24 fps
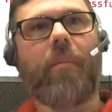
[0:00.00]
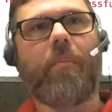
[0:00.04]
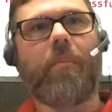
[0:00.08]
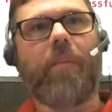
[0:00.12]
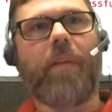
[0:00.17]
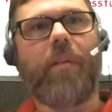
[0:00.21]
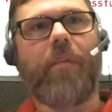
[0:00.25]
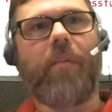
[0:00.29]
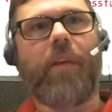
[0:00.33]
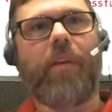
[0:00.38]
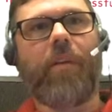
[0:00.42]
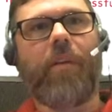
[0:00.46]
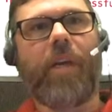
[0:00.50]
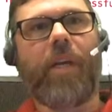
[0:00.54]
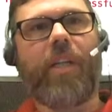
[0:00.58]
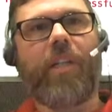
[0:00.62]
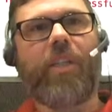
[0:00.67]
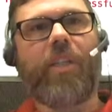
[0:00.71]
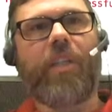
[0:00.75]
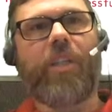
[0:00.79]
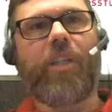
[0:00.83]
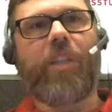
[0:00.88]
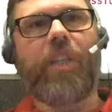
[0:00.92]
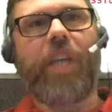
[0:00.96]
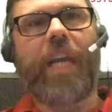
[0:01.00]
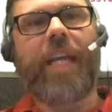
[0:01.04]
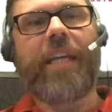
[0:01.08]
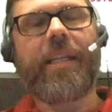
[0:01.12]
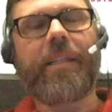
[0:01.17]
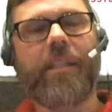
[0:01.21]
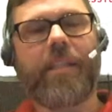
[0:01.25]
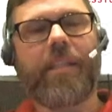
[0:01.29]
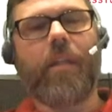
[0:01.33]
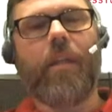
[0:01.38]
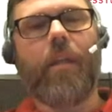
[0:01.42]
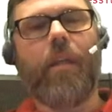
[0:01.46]
configuration
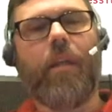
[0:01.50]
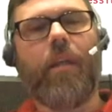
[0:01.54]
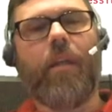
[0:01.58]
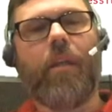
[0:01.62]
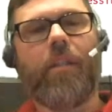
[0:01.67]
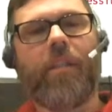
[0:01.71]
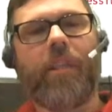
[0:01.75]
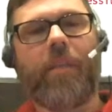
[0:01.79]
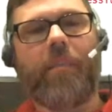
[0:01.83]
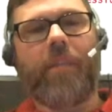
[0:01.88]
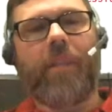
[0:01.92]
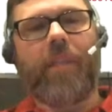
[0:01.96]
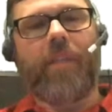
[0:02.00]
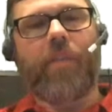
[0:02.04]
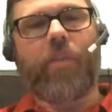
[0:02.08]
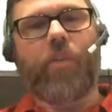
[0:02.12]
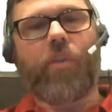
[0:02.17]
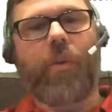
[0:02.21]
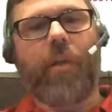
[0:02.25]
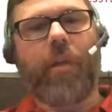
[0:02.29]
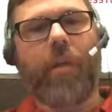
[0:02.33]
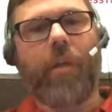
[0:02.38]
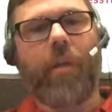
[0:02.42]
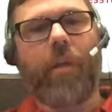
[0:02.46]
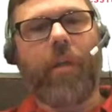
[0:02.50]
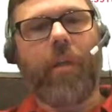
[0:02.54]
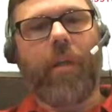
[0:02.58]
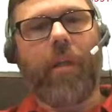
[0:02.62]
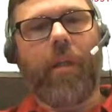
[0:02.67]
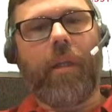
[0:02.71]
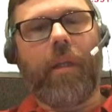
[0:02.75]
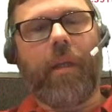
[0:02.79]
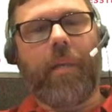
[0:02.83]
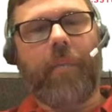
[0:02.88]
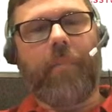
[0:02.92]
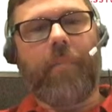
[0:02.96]
checks, something triggered
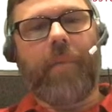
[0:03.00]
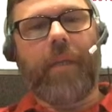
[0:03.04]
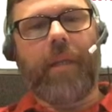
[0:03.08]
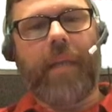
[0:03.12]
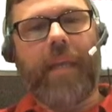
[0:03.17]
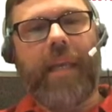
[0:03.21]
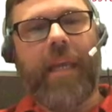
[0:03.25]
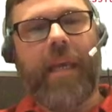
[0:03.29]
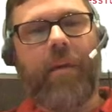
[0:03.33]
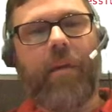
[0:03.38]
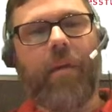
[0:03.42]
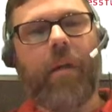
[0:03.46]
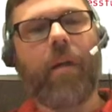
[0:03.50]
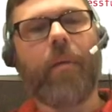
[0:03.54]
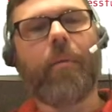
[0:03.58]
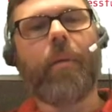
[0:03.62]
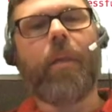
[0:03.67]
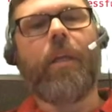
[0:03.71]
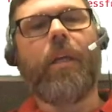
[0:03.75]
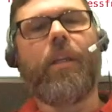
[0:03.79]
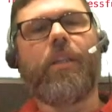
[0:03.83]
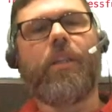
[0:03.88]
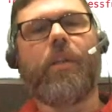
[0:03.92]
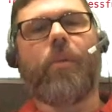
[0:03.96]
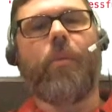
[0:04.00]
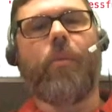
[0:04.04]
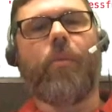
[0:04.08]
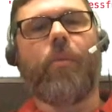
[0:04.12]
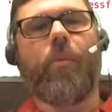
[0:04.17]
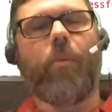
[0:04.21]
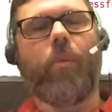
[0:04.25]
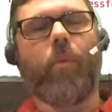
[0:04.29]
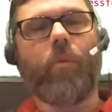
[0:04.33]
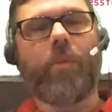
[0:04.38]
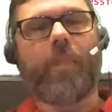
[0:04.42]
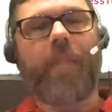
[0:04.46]
a counter. So
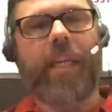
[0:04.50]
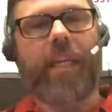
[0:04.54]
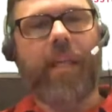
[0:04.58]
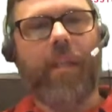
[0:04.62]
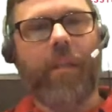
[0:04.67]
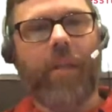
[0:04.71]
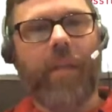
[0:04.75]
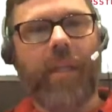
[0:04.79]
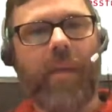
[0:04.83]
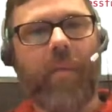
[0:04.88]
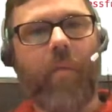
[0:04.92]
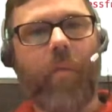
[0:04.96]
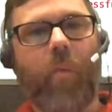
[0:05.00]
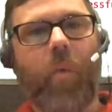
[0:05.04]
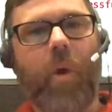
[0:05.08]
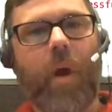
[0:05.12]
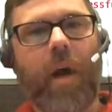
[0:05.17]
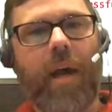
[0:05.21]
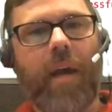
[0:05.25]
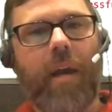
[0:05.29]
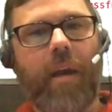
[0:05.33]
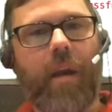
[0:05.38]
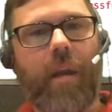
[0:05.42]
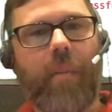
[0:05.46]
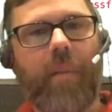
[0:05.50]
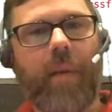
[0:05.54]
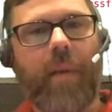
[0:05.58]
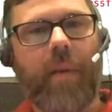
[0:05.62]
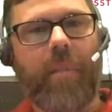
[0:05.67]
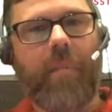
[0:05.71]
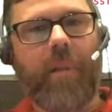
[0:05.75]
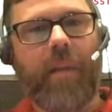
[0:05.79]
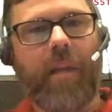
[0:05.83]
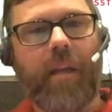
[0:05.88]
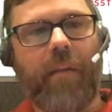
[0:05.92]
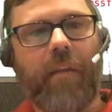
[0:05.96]
we'll take a look at why our
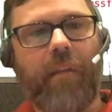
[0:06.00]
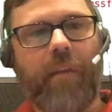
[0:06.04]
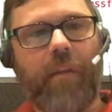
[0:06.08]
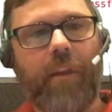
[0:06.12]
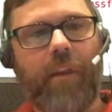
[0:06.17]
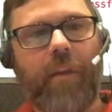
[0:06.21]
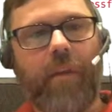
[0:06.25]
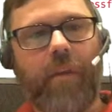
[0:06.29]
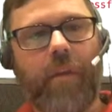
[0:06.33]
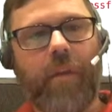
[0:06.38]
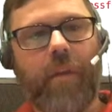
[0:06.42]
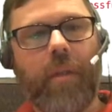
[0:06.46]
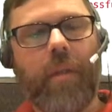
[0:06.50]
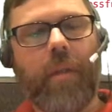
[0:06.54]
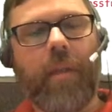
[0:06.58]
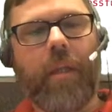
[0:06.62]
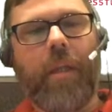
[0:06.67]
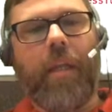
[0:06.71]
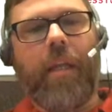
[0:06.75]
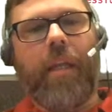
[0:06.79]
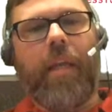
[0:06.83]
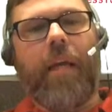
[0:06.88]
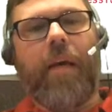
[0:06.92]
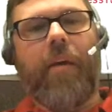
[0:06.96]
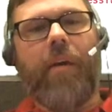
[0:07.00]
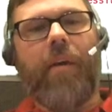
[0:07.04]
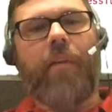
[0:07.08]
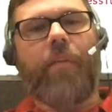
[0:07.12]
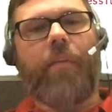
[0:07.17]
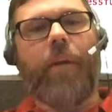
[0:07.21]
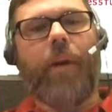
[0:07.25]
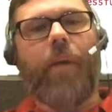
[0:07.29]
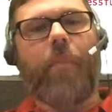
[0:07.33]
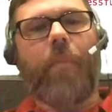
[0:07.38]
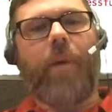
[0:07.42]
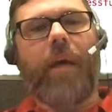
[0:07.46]
pipeline failed. Now,
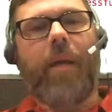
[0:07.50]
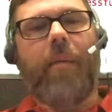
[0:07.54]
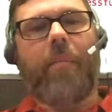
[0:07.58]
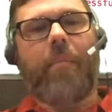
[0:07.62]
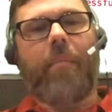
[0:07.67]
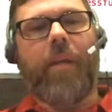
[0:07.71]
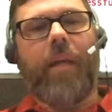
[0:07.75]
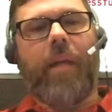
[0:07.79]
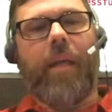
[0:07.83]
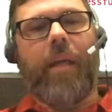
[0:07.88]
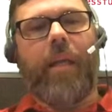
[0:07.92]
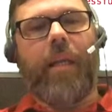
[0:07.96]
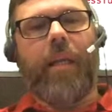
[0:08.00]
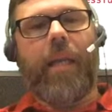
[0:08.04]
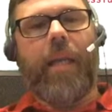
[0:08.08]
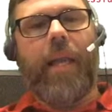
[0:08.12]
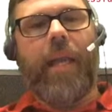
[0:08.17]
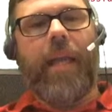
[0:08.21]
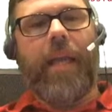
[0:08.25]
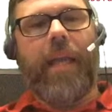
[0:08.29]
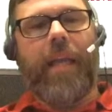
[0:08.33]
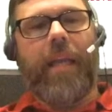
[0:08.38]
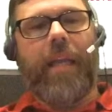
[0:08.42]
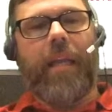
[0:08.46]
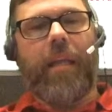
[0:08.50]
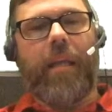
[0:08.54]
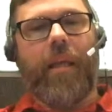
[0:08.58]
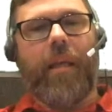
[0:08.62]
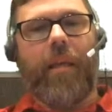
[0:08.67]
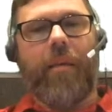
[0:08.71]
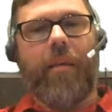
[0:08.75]
if our pipeline had